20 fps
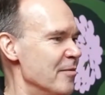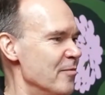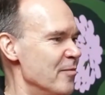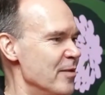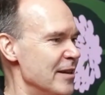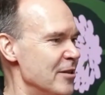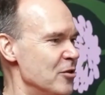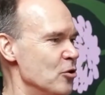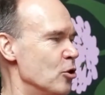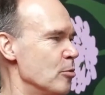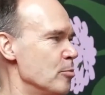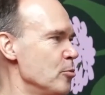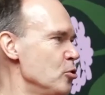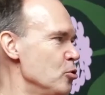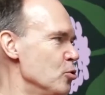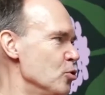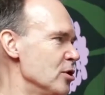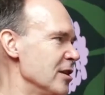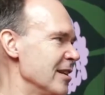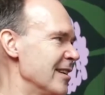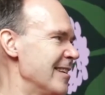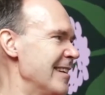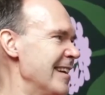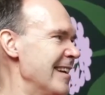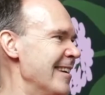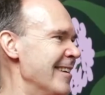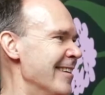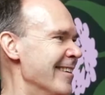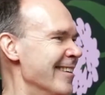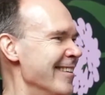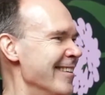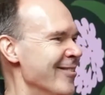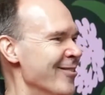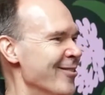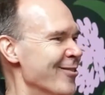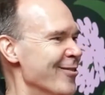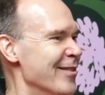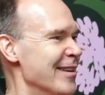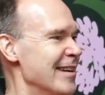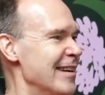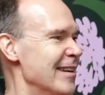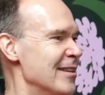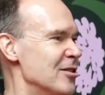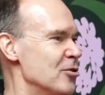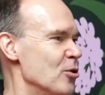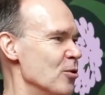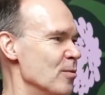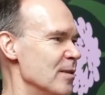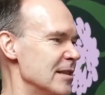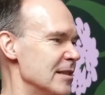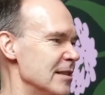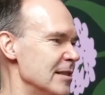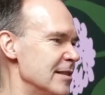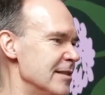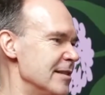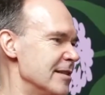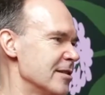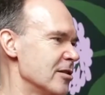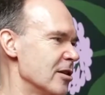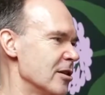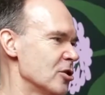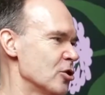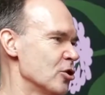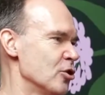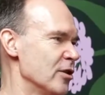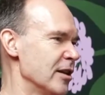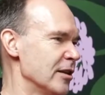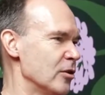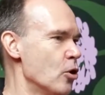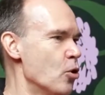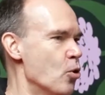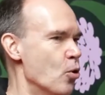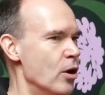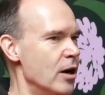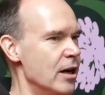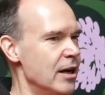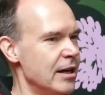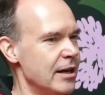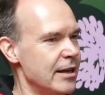with your music, then there's always this discussion that, oh,